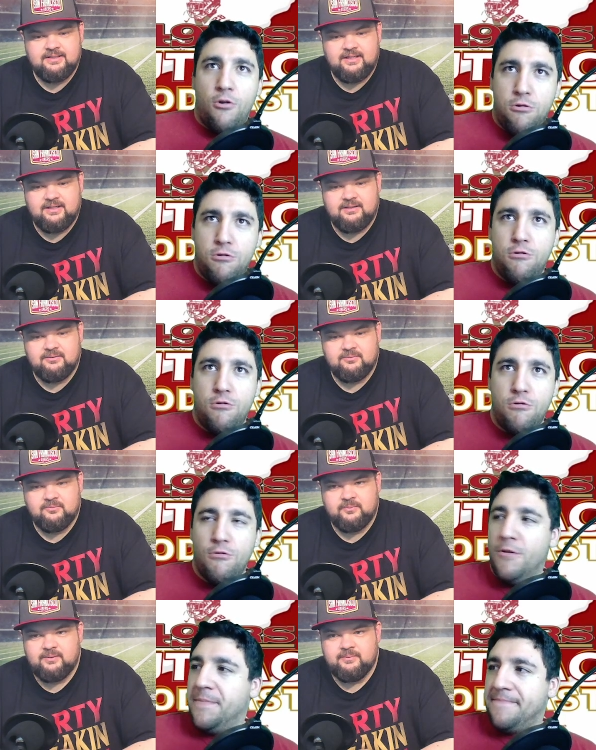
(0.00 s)
Speaker 1: Uh,
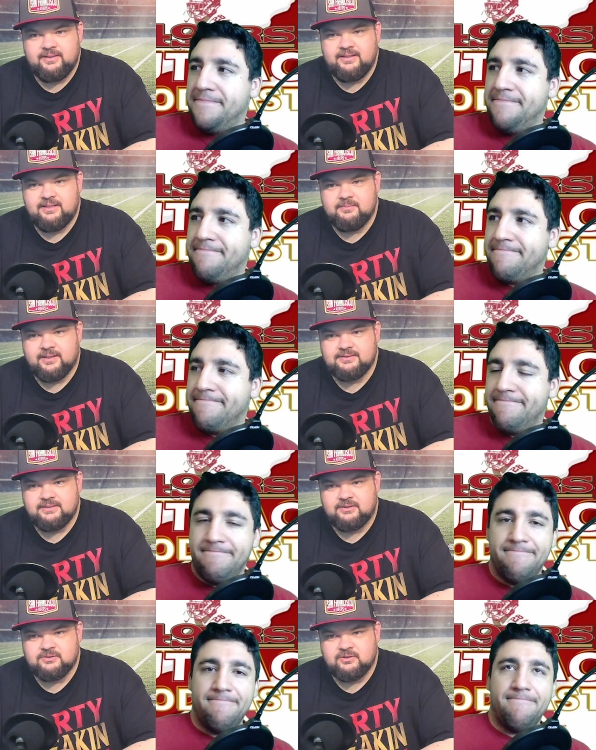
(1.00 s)
we, we need him against
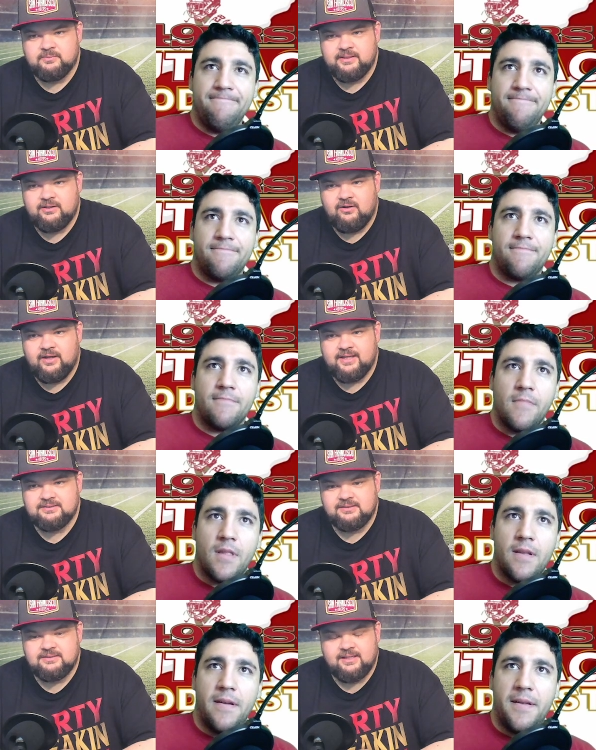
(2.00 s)
Arizona. We need all
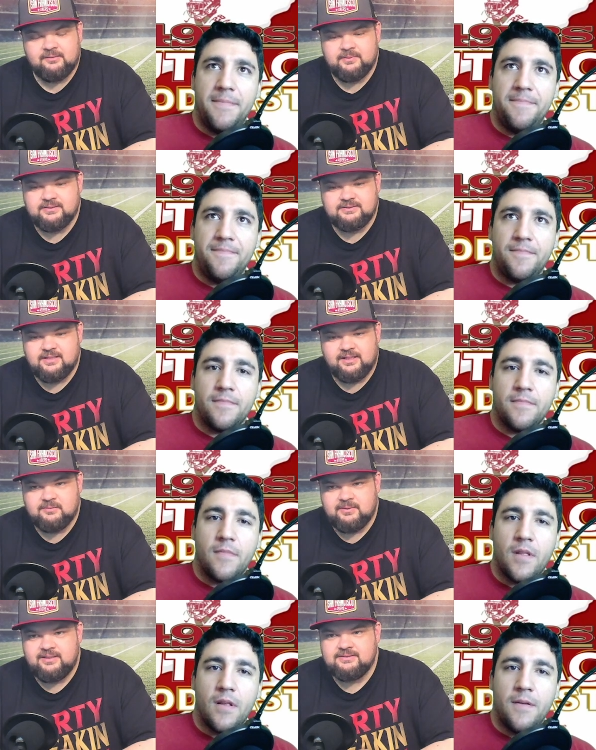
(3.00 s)
hands on deck because it's not
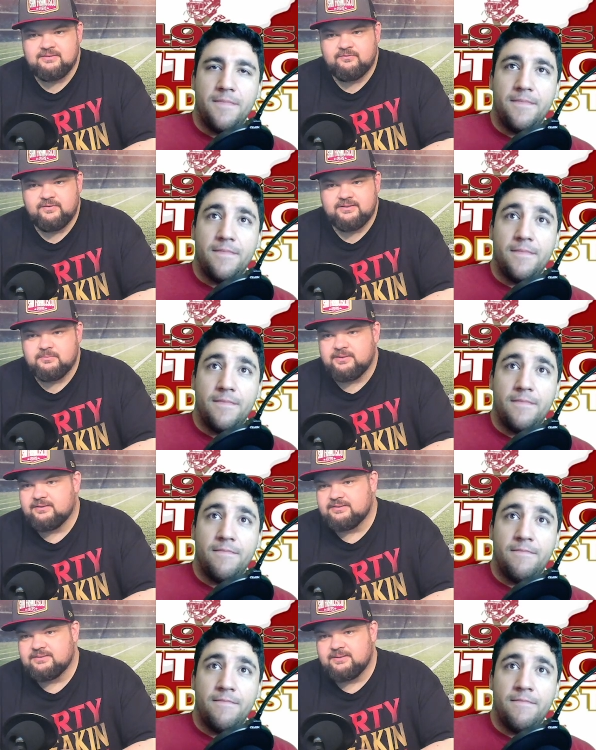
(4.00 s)
going to be an easy feat to
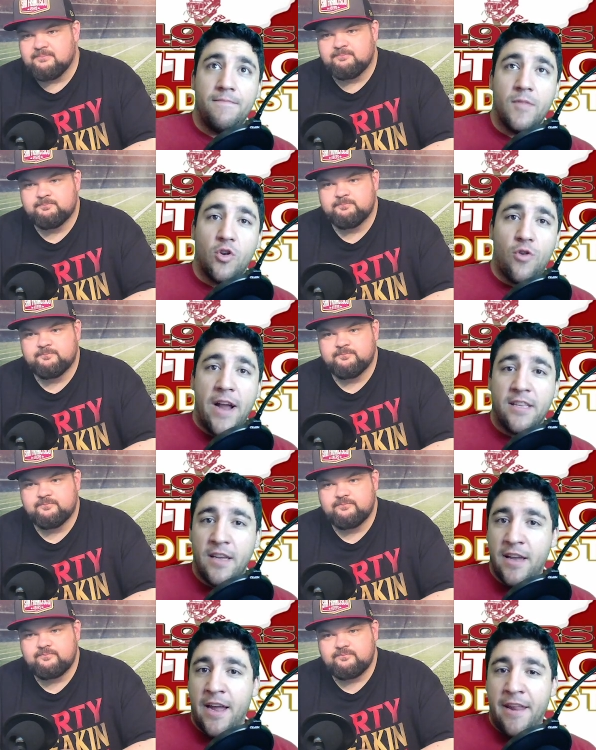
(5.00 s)
beat this team.
Speaker 2: Correct.
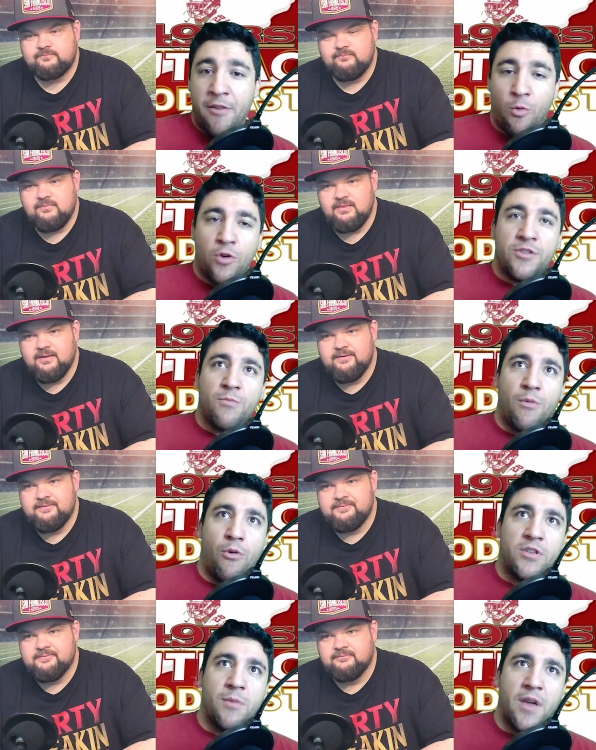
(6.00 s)
And, and there were some
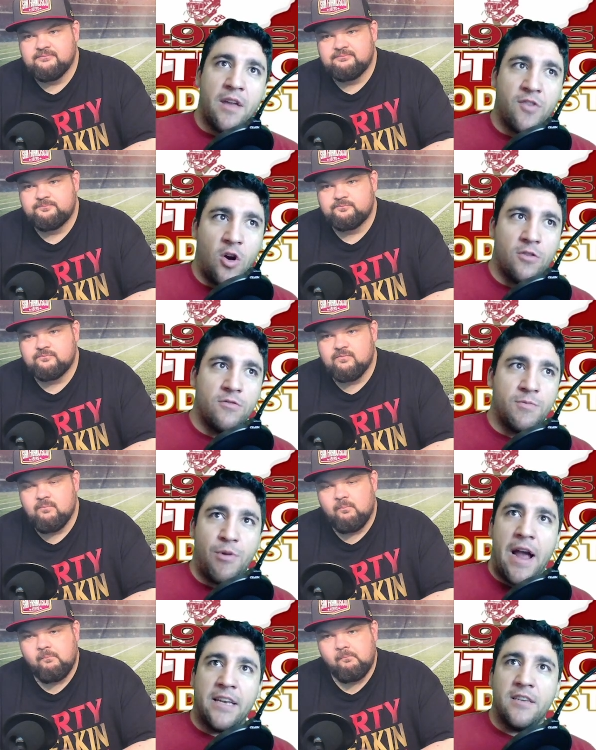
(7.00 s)
reports coming out of Cardinals
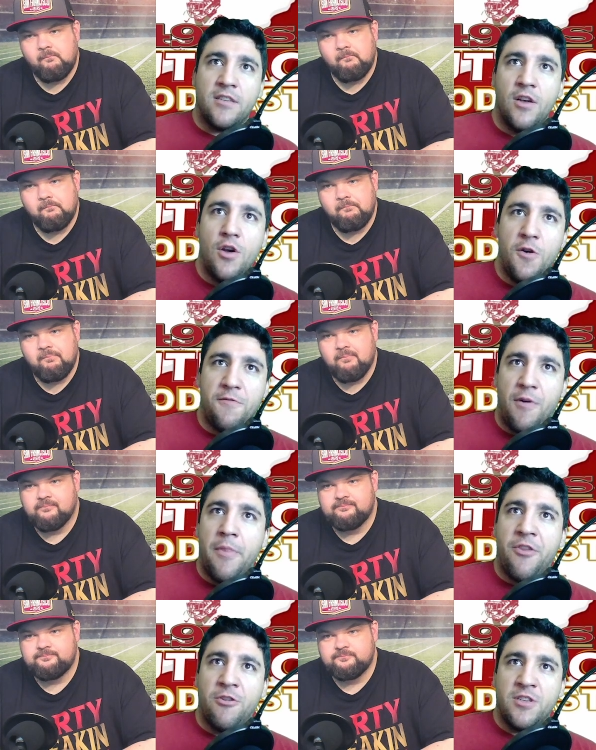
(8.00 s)
practice
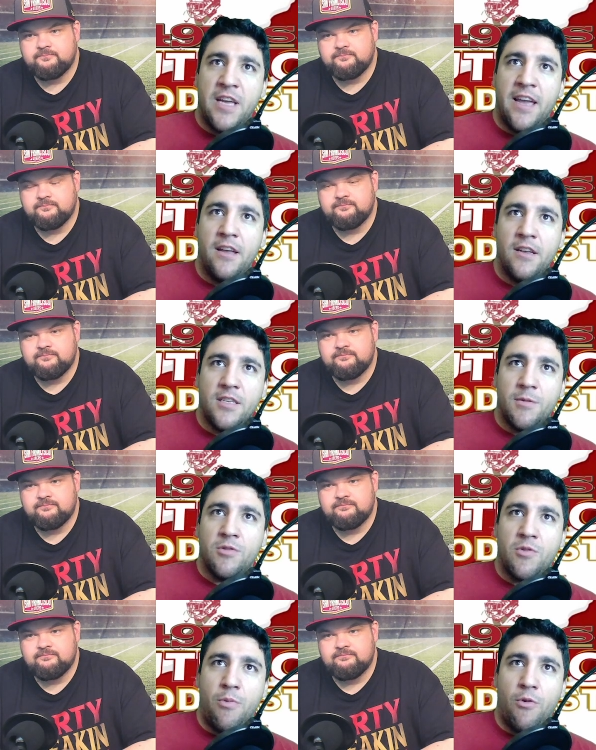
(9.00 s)
from Thursday. Some of
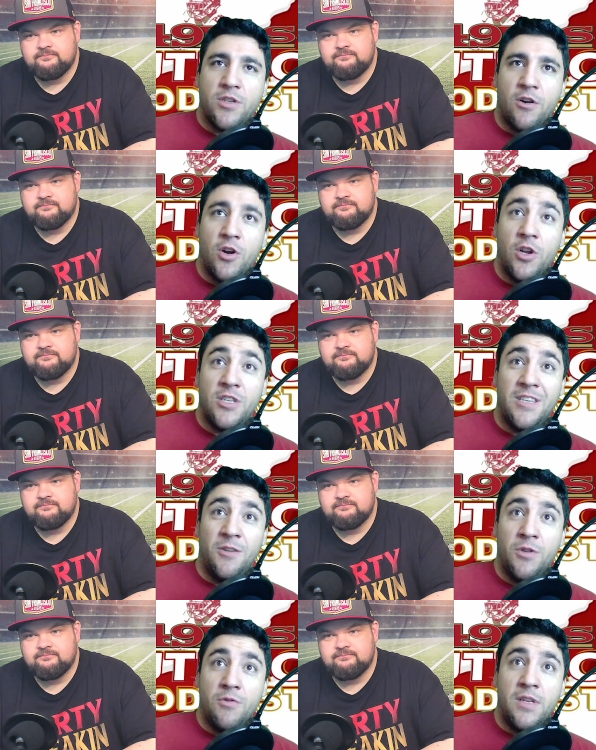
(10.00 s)
those reports are
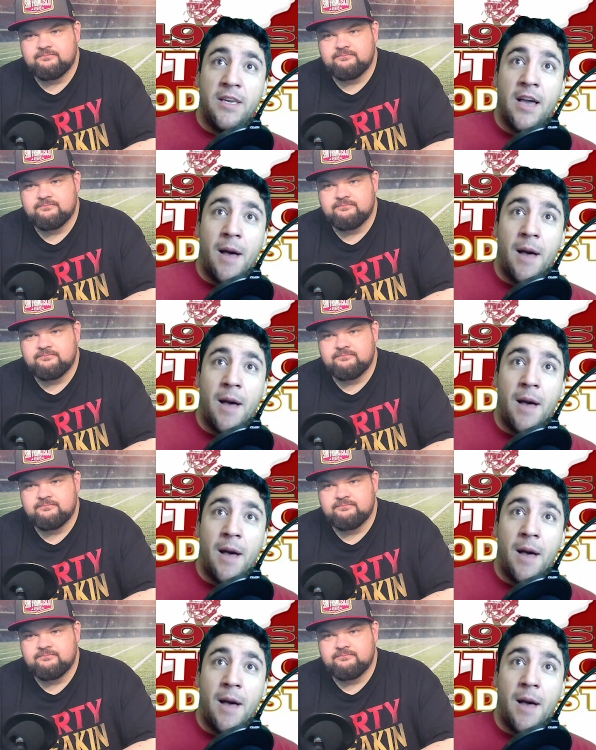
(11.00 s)
still no D